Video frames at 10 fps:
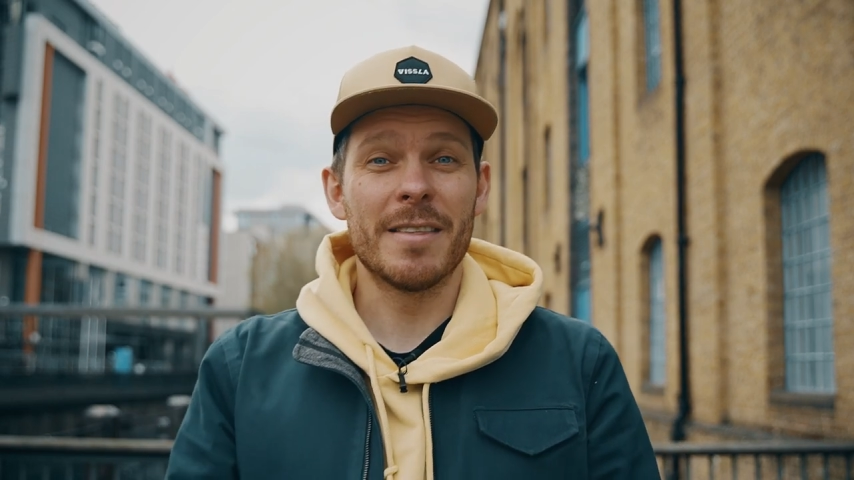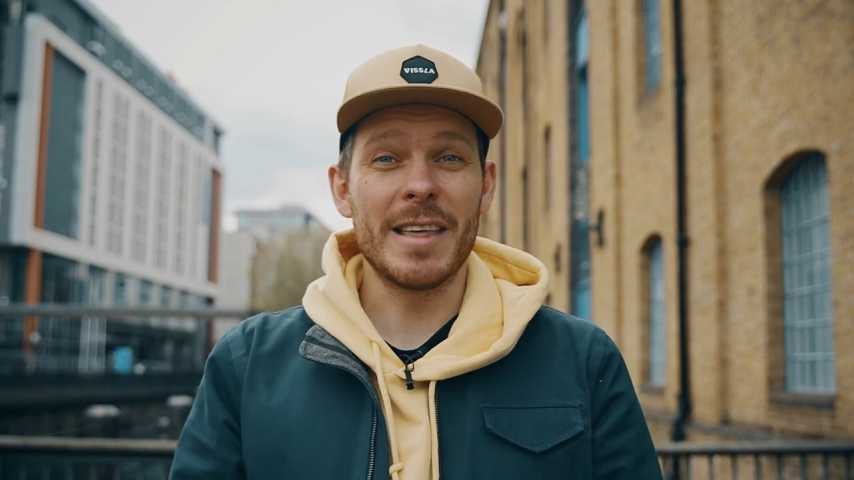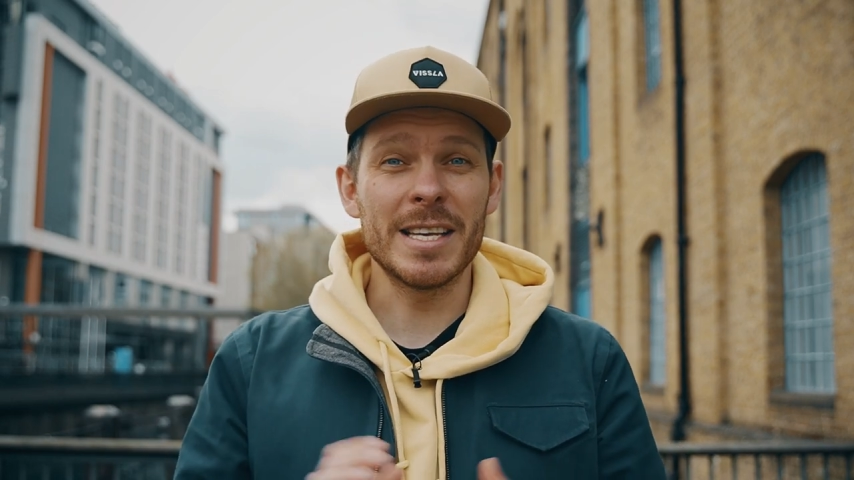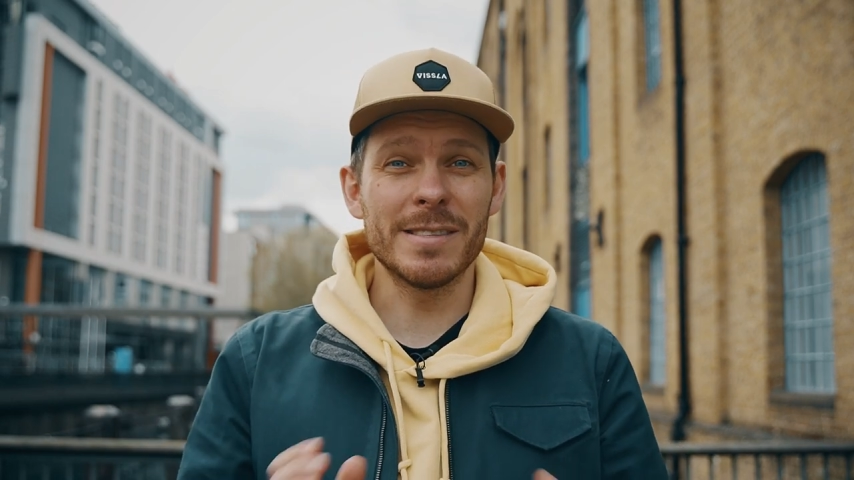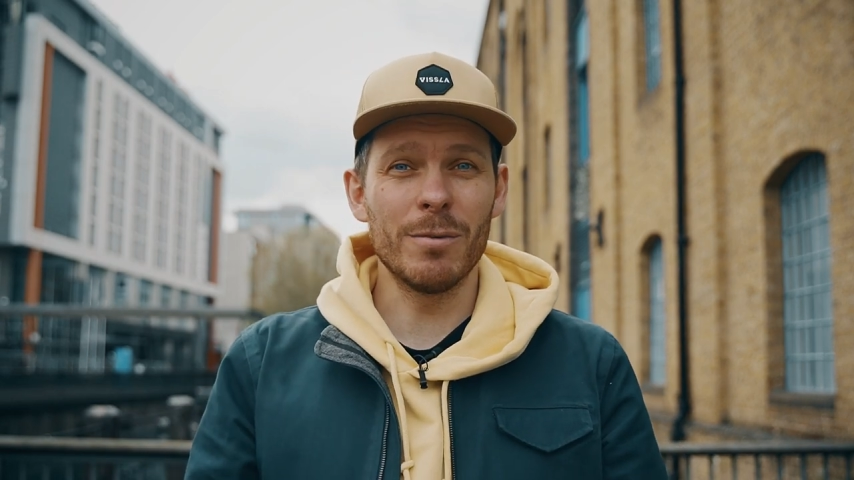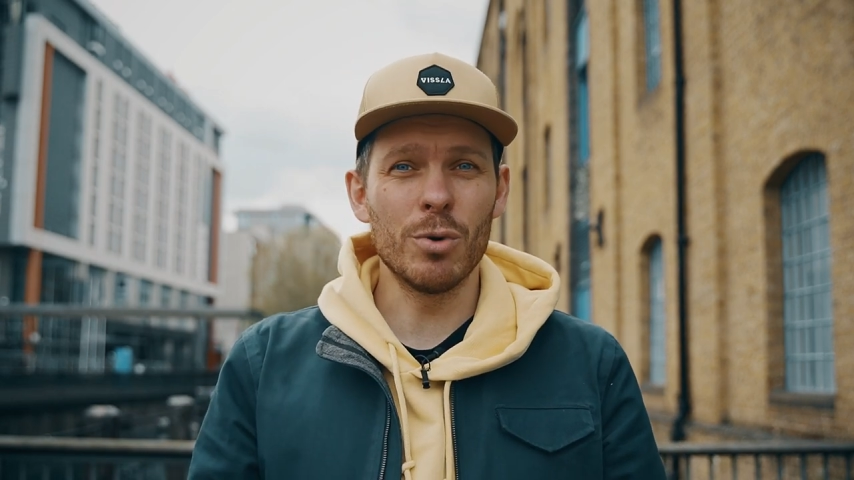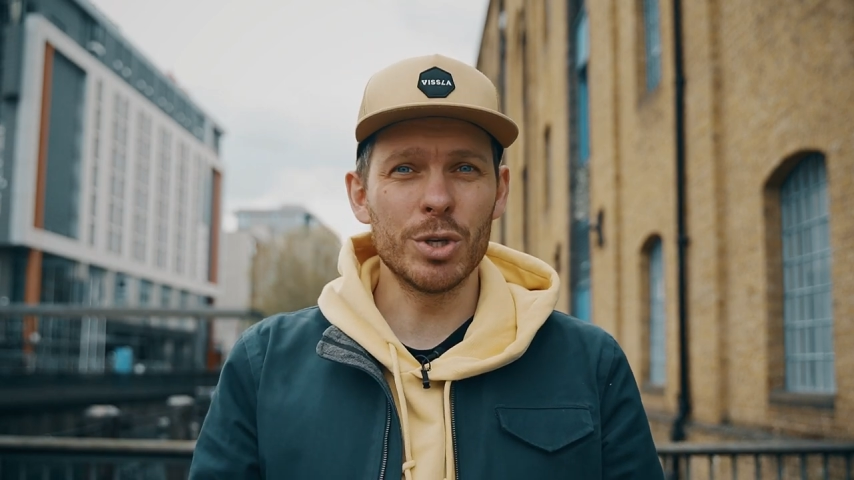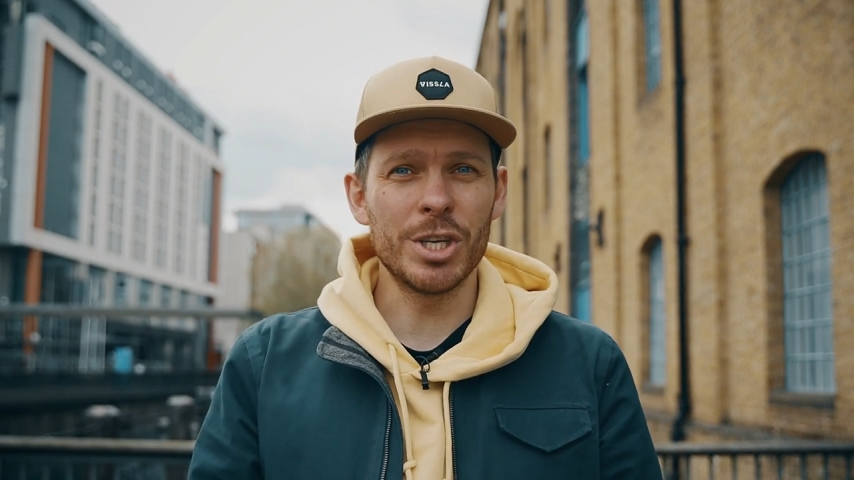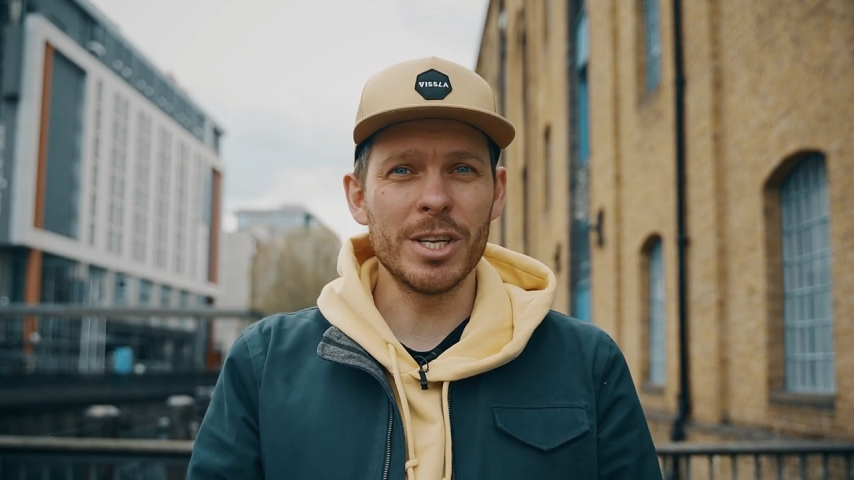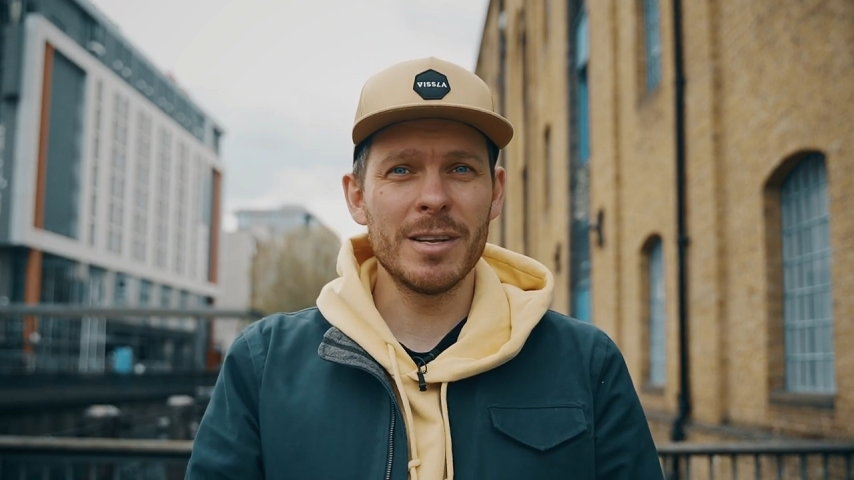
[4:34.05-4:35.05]
Thanks for
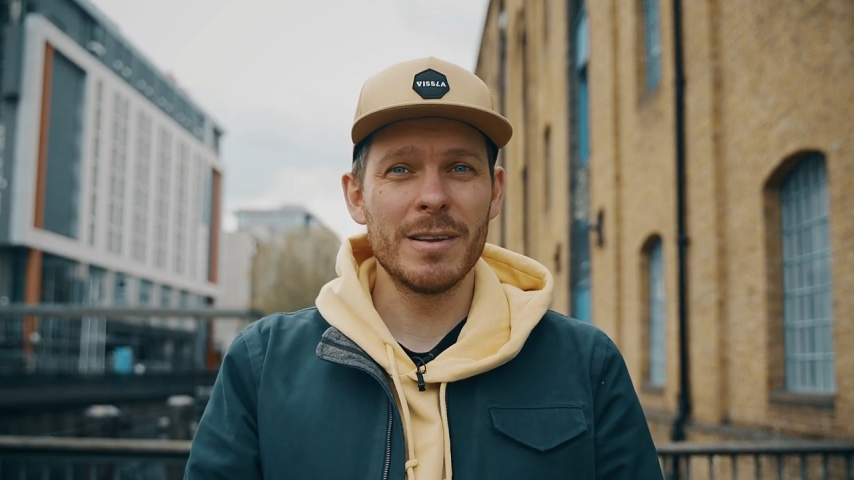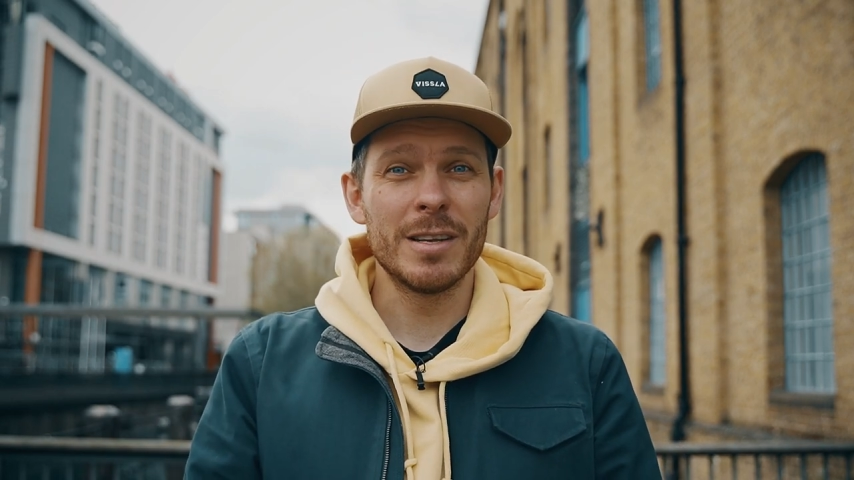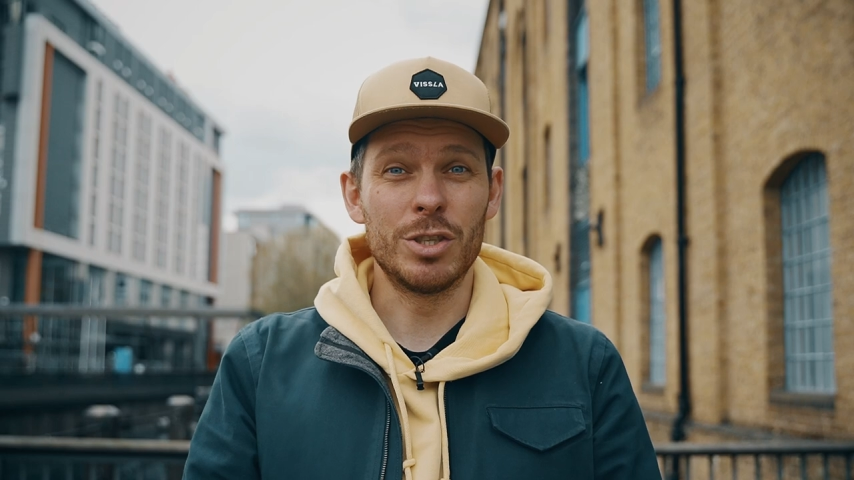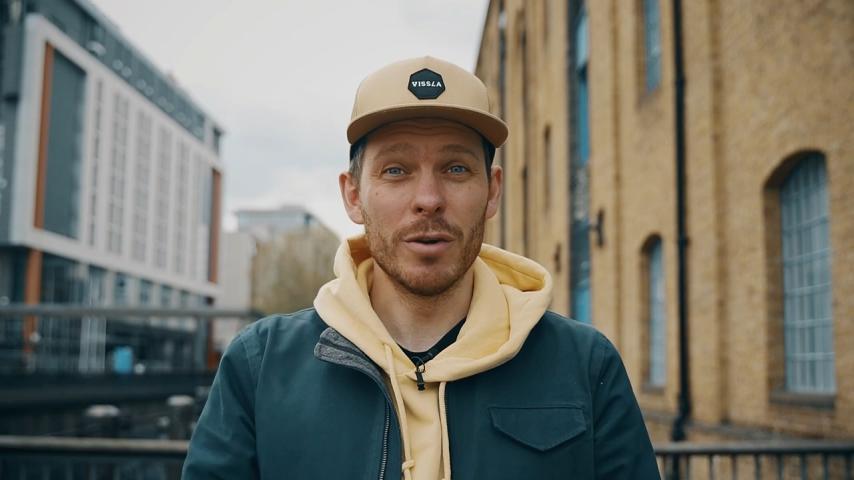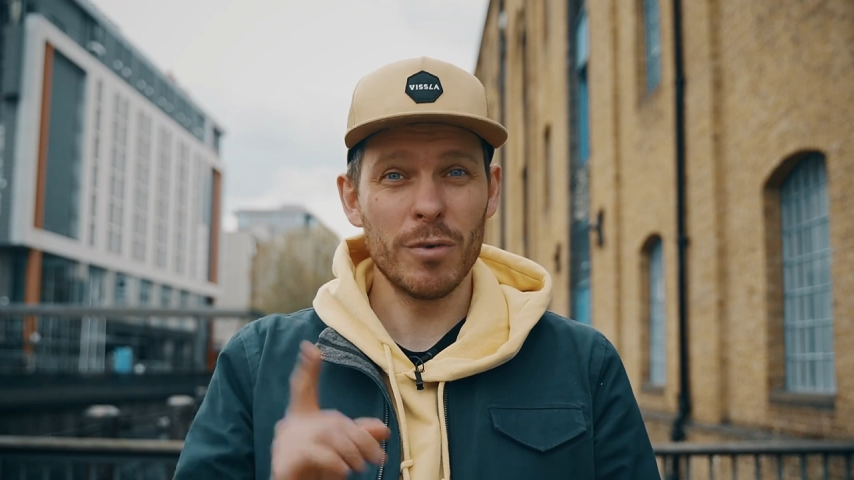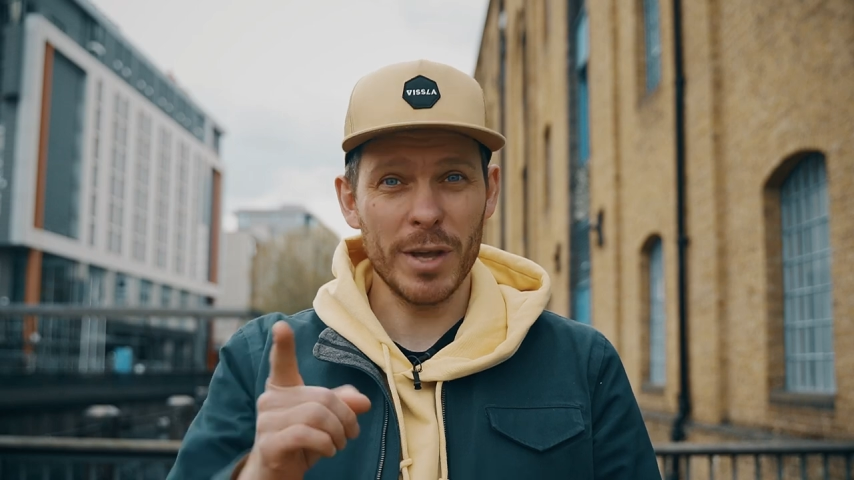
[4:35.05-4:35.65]
watching. Don't